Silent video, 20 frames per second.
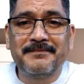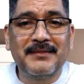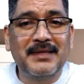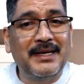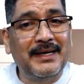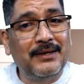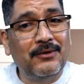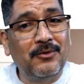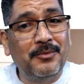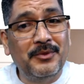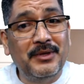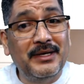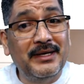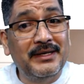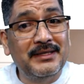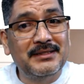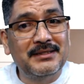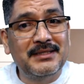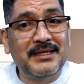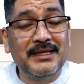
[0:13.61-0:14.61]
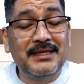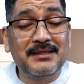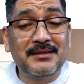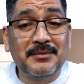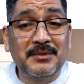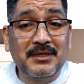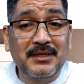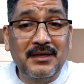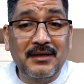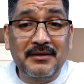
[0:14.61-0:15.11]
I hope you guys take
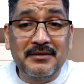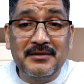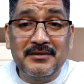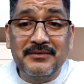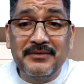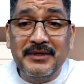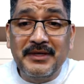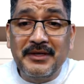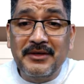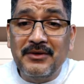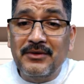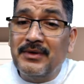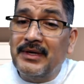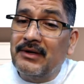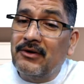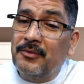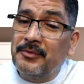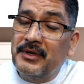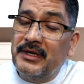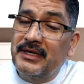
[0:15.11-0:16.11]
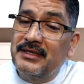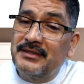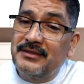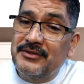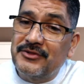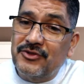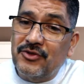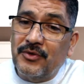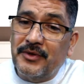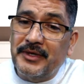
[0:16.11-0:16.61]
something out of this video. I hope you guys
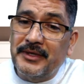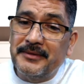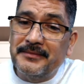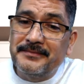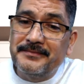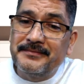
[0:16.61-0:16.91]
enjoy it.